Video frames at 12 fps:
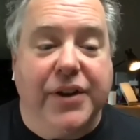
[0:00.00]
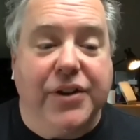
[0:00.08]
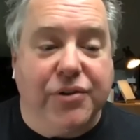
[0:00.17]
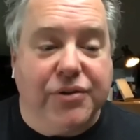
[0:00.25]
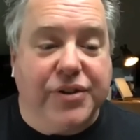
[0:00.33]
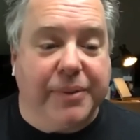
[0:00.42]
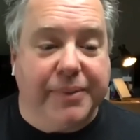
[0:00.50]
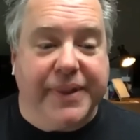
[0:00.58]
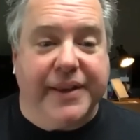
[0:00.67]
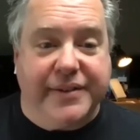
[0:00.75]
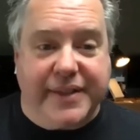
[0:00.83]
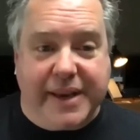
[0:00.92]
do some of
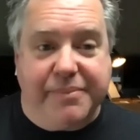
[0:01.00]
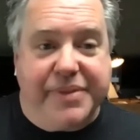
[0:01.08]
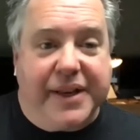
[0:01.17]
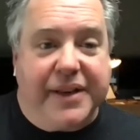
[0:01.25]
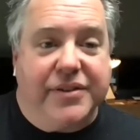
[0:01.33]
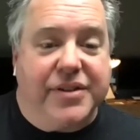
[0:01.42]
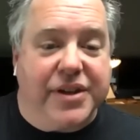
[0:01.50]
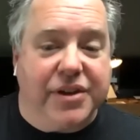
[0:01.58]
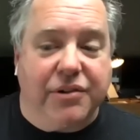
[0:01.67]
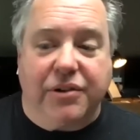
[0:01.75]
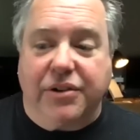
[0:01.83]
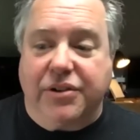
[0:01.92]
these same things that
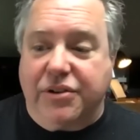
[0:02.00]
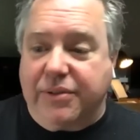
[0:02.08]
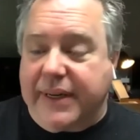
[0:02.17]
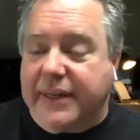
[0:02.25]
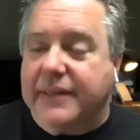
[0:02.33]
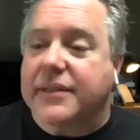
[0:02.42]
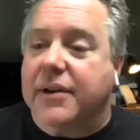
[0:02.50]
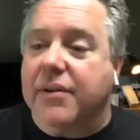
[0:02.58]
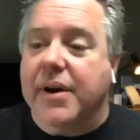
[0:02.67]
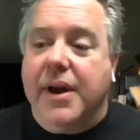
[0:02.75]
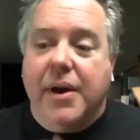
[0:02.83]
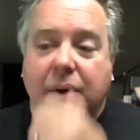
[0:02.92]
you're doing. So
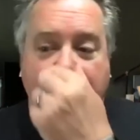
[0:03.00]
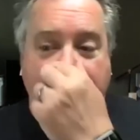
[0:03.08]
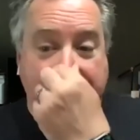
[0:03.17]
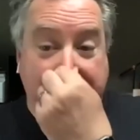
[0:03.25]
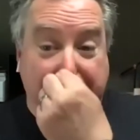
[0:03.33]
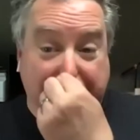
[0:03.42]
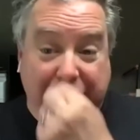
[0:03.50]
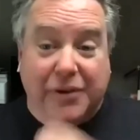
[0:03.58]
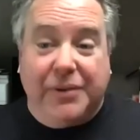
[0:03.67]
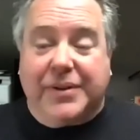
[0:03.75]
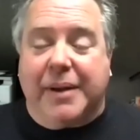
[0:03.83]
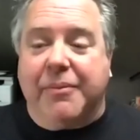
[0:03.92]
what I'm going to
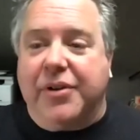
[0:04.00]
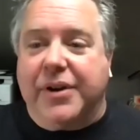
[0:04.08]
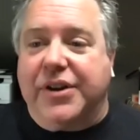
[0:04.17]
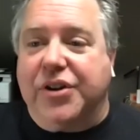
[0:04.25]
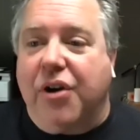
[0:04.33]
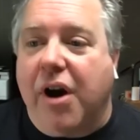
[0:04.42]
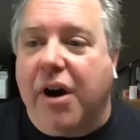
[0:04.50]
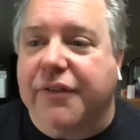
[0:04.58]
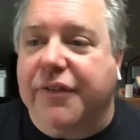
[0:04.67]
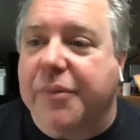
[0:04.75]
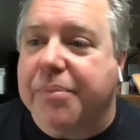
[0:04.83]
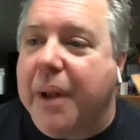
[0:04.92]
do is I'm going to talk
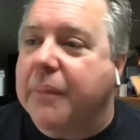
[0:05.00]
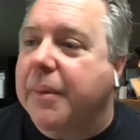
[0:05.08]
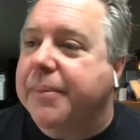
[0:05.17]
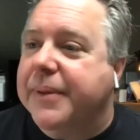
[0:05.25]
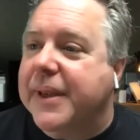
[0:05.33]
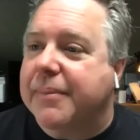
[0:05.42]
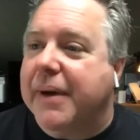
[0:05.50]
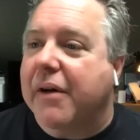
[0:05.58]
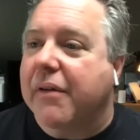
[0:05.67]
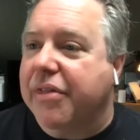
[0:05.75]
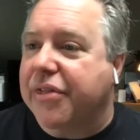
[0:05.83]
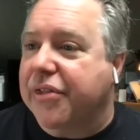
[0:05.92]
for probably
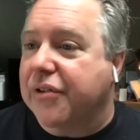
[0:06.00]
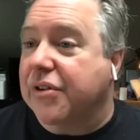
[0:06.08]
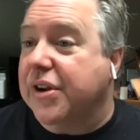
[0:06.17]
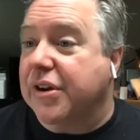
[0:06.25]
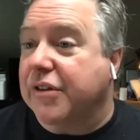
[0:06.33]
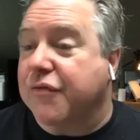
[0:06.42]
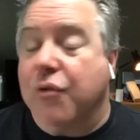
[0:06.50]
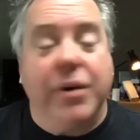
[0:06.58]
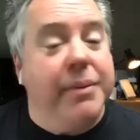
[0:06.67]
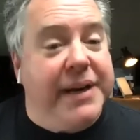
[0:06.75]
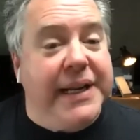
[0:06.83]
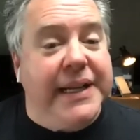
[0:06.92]
about thirty or
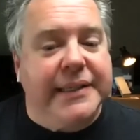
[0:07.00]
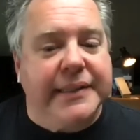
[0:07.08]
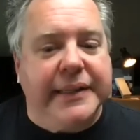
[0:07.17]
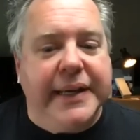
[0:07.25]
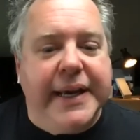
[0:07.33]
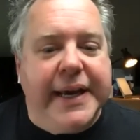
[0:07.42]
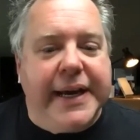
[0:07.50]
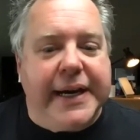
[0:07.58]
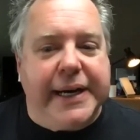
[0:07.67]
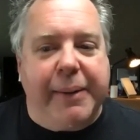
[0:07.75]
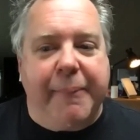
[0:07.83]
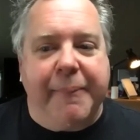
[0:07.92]
forty minutes.
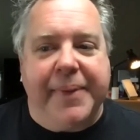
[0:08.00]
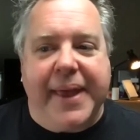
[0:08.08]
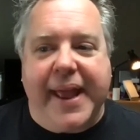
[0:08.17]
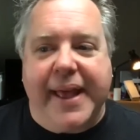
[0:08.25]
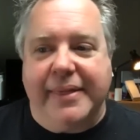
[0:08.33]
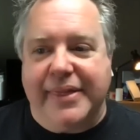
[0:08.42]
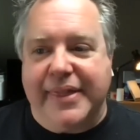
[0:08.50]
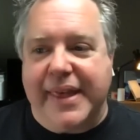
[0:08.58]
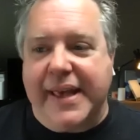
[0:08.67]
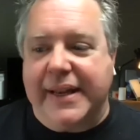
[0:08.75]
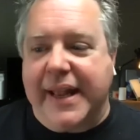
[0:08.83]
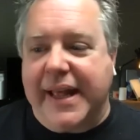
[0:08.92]
Um, and
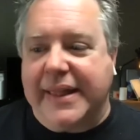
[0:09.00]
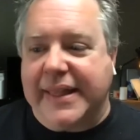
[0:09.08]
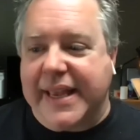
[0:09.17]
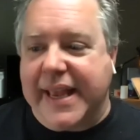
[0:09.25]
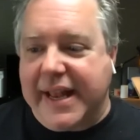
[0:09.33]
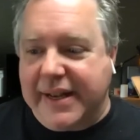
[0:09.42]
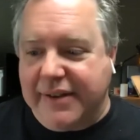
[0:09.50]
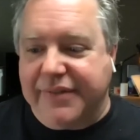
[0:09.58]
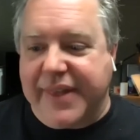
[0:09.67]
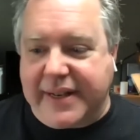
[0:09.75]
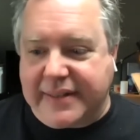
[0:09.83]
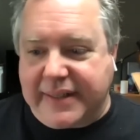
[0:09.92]
then at the end of
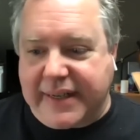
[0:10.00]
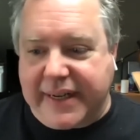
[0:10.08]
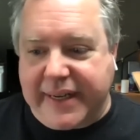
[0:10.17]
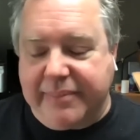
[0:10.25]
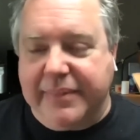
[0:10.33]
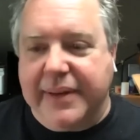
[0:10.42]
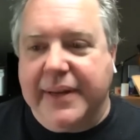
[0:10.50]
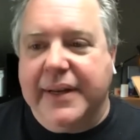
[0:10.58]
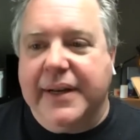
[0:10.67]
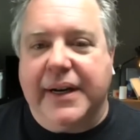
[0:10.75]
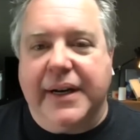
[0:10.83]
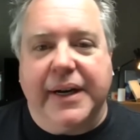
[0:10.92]
that time,
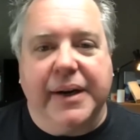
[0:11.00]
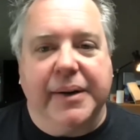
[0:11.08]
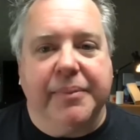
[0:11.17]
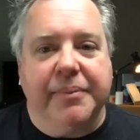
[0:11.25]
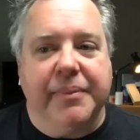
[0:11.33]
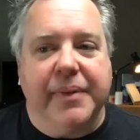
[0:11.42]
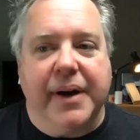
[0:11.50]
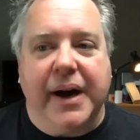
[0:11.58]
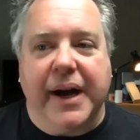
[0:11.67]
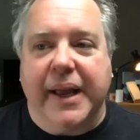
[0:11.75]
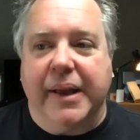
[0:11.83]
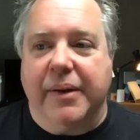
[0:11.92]
Um,
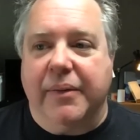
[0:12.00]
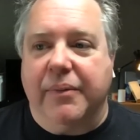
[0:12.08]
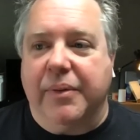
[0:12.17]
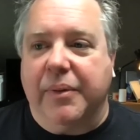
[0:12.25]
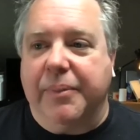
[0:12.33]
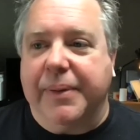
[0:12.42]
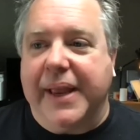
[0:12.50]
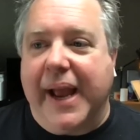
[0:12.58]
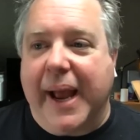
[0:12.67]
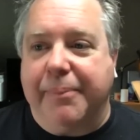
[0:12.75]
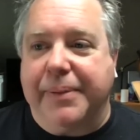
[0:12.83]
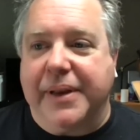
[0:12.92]
I will be
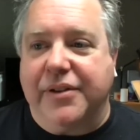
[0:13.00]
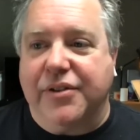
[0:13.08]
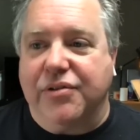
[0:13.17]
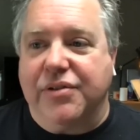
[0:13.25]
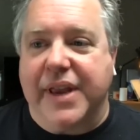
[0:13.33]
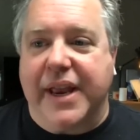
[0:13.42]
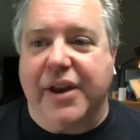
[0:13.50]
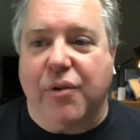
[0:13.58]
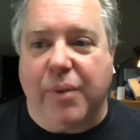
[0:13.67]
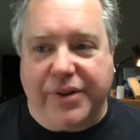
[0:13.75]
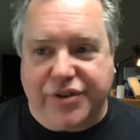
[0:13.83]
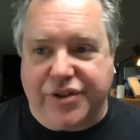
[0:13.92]
happy to take
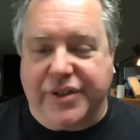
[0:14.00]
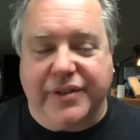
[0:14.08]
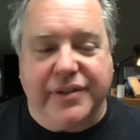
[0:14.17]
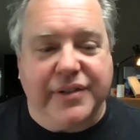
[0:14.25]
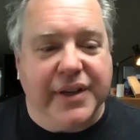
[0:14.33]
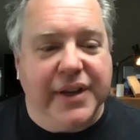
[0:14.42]
questions.